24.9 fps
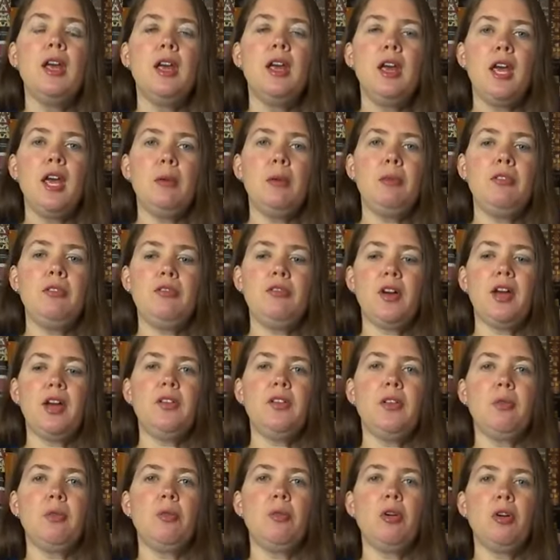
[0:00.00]
And we find
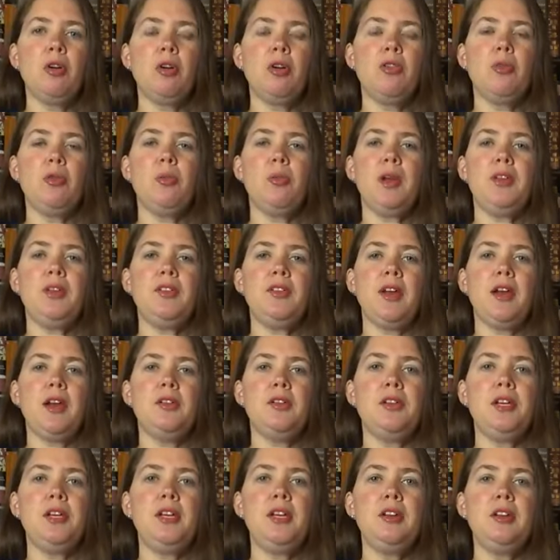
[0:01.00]
that we're all the way down
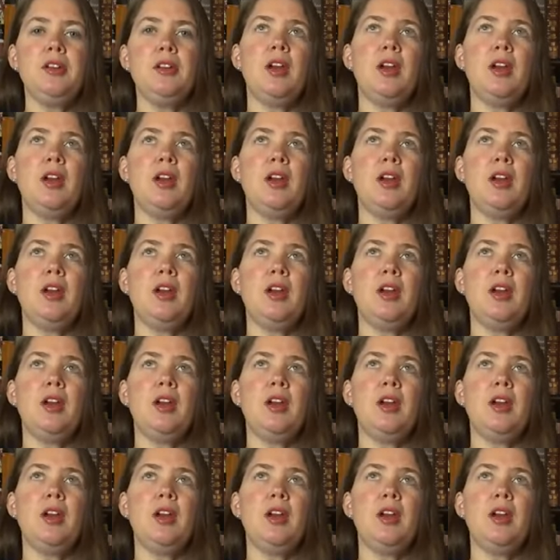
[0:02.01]
here